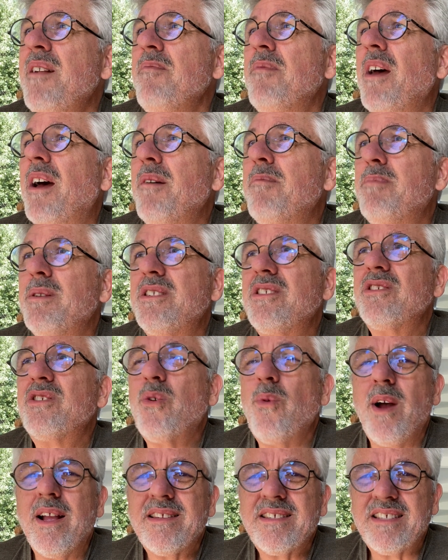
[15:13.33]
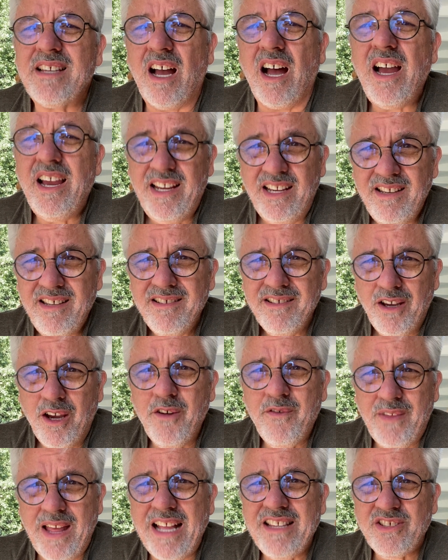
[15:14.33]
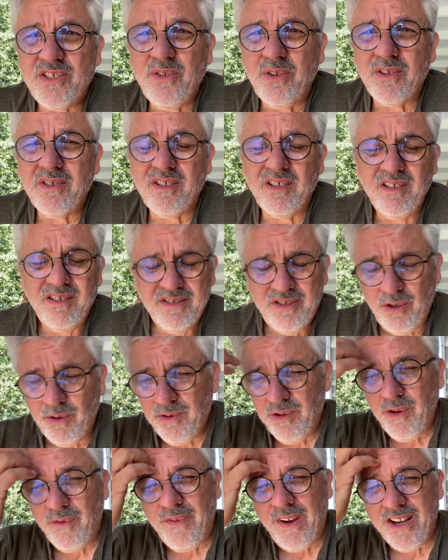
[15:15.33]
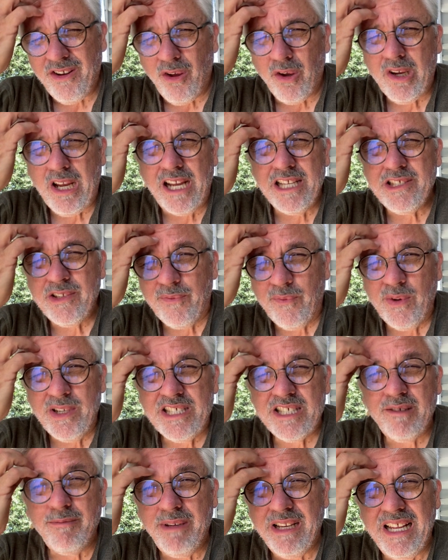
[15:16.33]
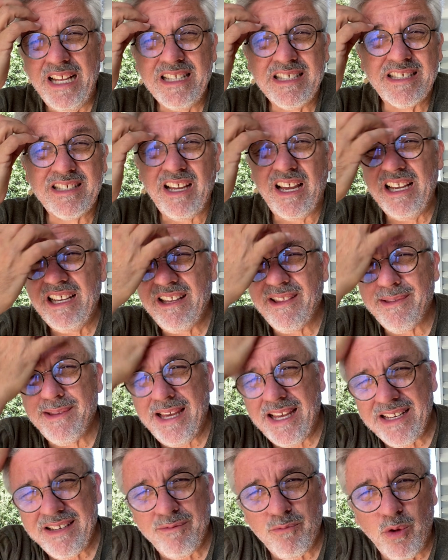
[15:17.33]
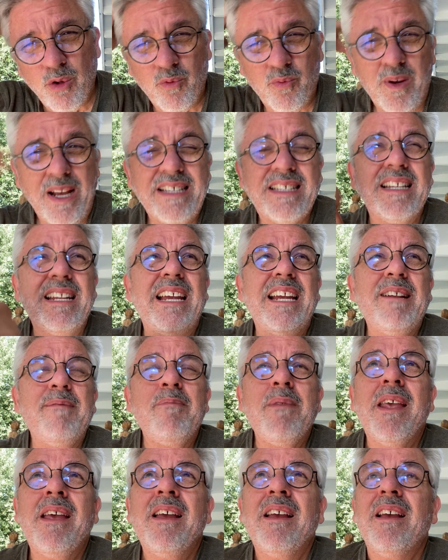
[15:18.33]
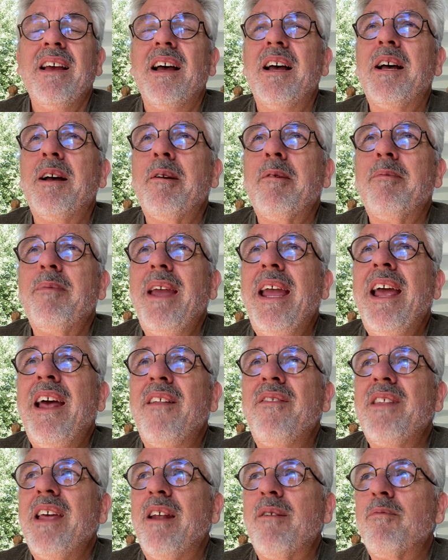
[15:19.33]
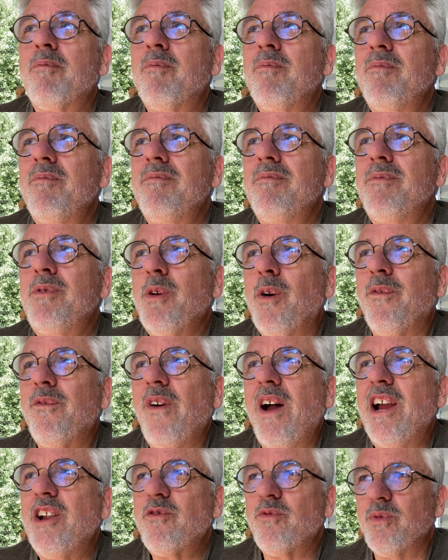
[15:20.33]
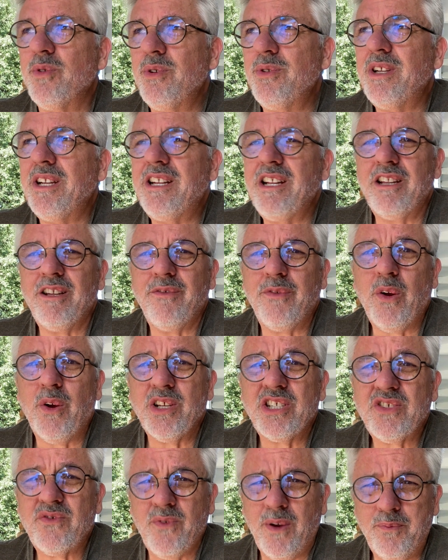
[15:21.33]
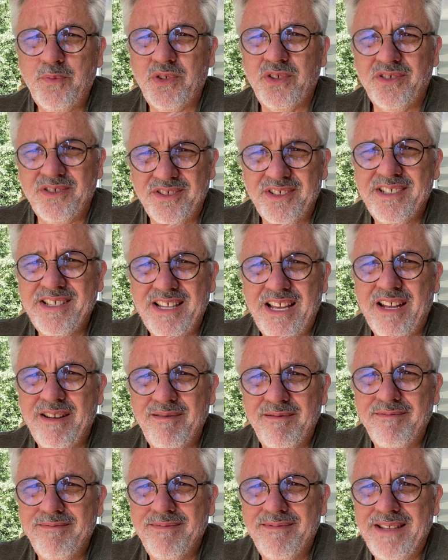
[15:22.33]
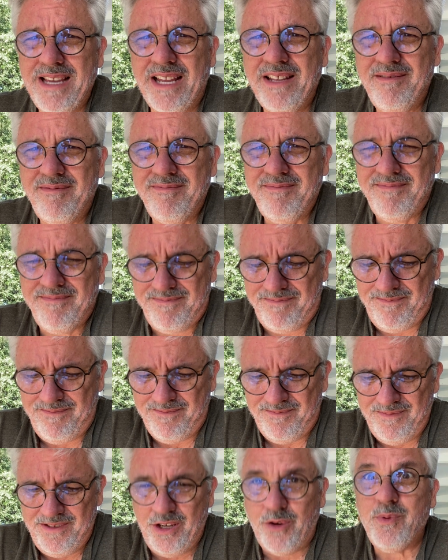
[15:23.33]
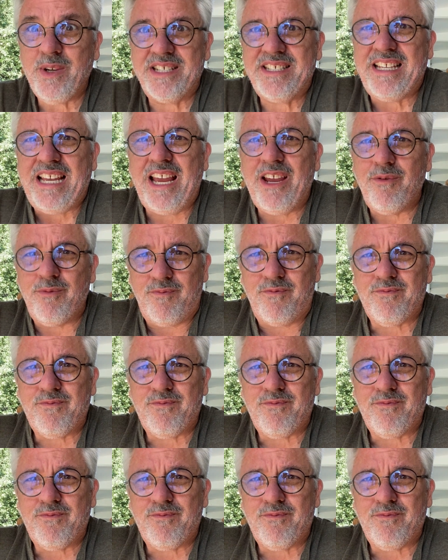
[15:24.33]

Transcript: But just go outside of that circle. You'll find all kinds of wisdom and insight that will resonate, and that you'll find rooted in the very scriptures that we say